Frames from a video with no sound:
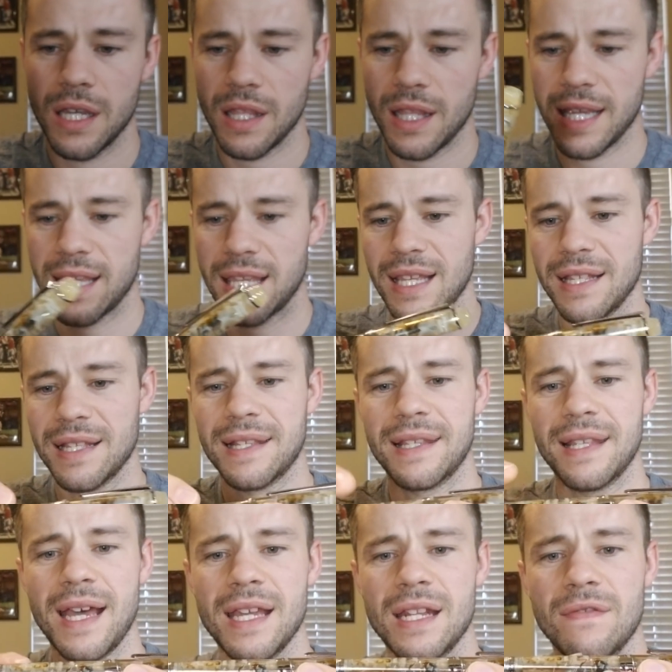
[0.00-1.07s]
like
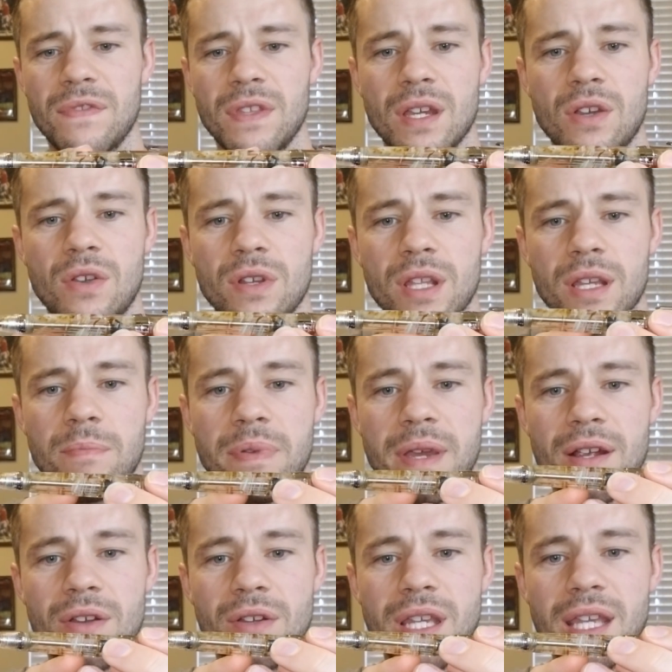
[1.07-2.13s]
inside of the acrylic
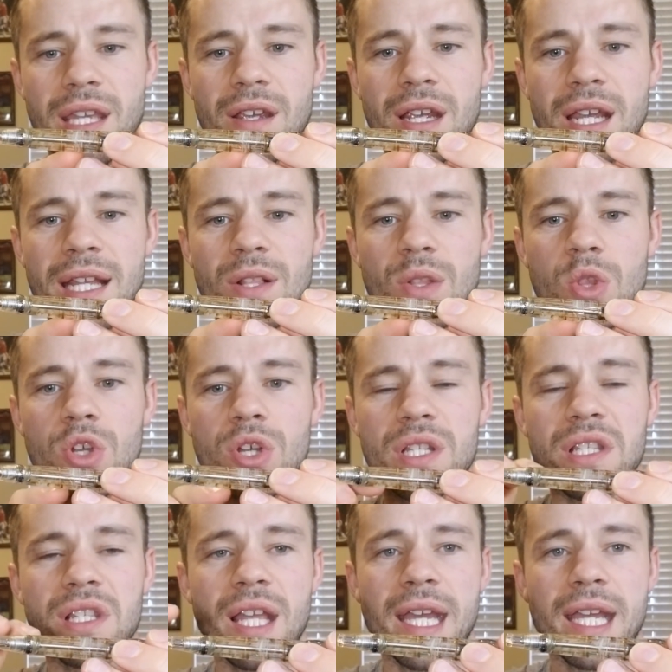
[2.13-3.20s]
barrel here, it
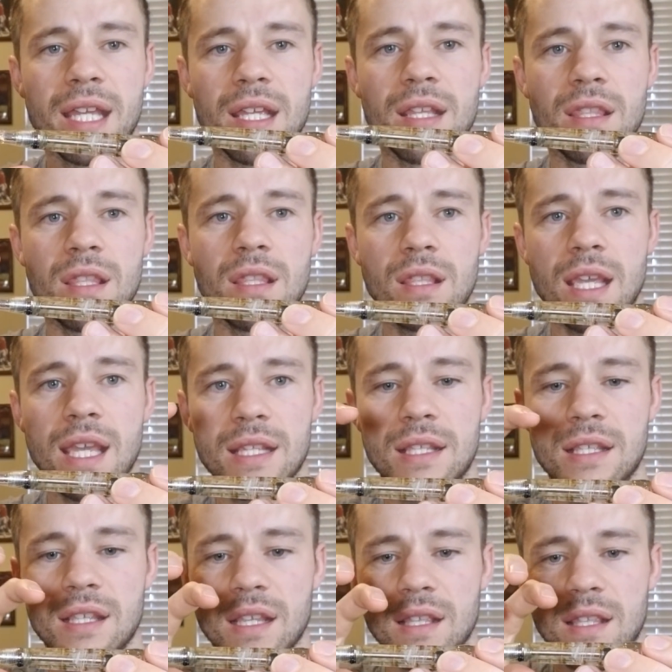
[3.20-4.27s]
looks like
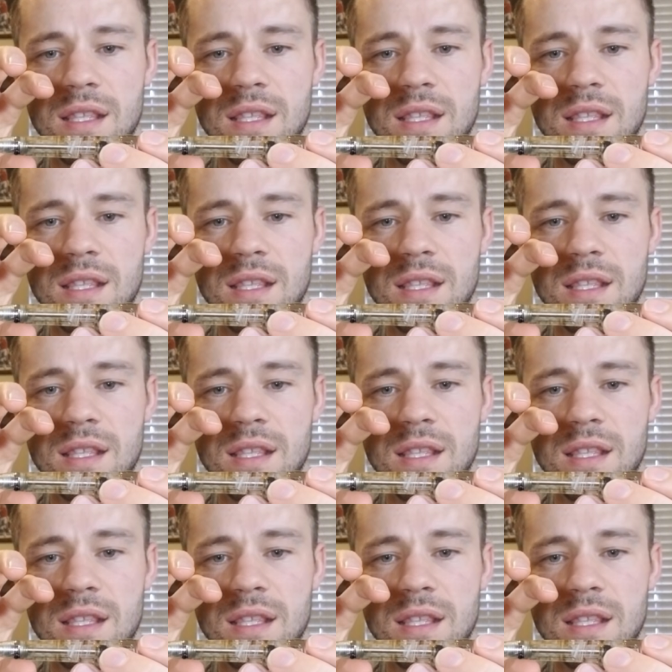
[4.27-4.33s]
it's